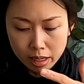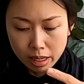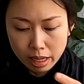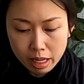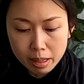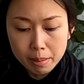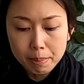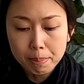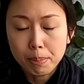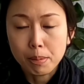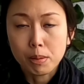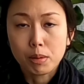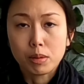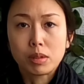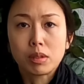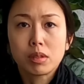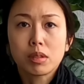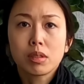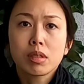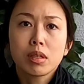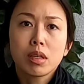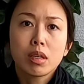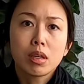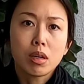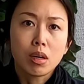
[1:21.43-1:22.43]

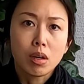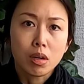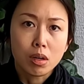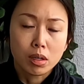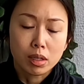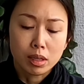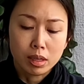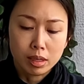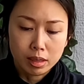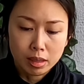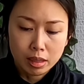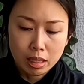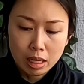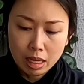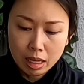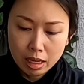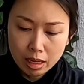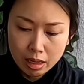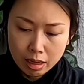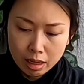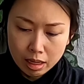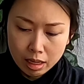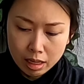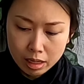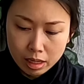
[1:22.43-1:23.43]
input on
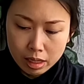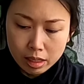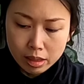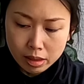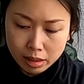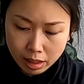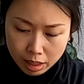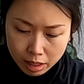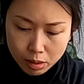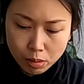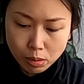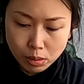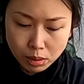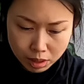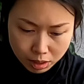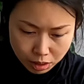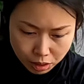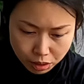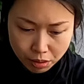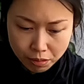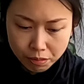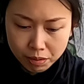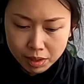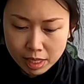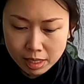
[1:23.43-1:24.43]
the
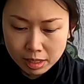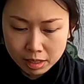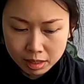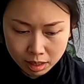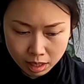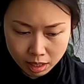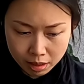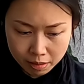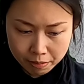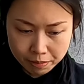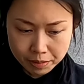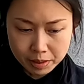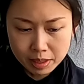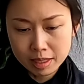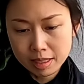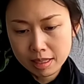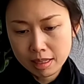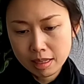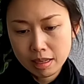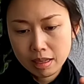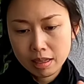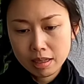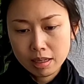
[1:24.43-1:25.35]
usage of these gloves.